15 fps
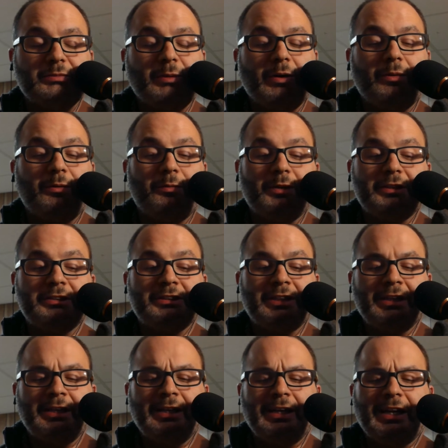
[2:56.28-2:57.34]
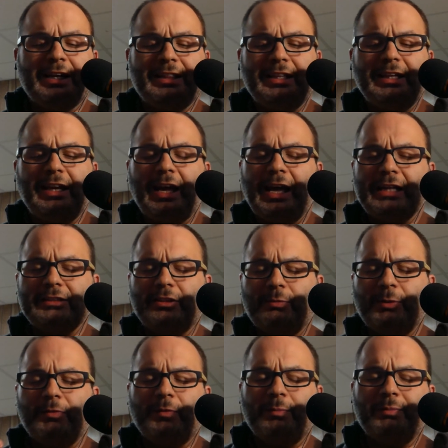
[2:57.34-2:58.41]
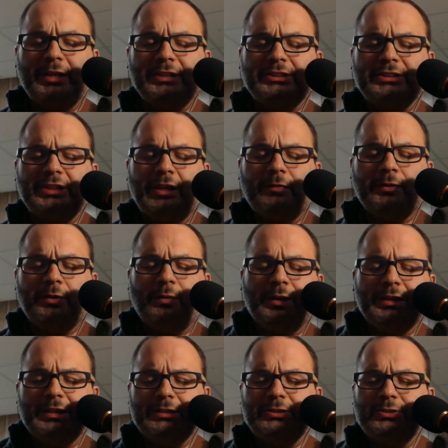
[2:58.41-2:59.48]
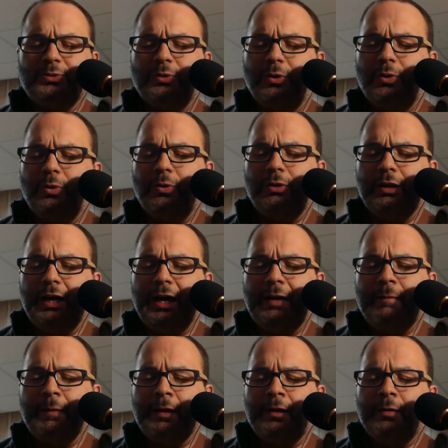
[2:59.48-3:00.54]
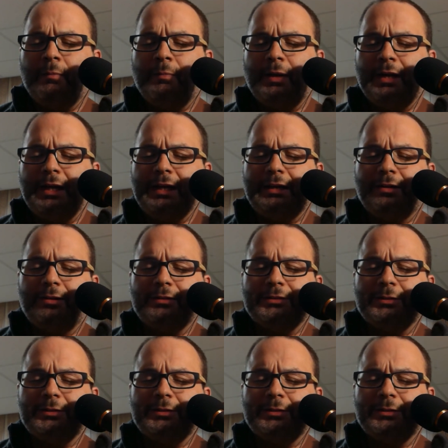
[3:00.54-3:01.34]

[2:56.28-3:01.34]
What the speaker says: crunch mode, which I think adds a little bit of a mid shift to it. It doesn't do a whole lot, but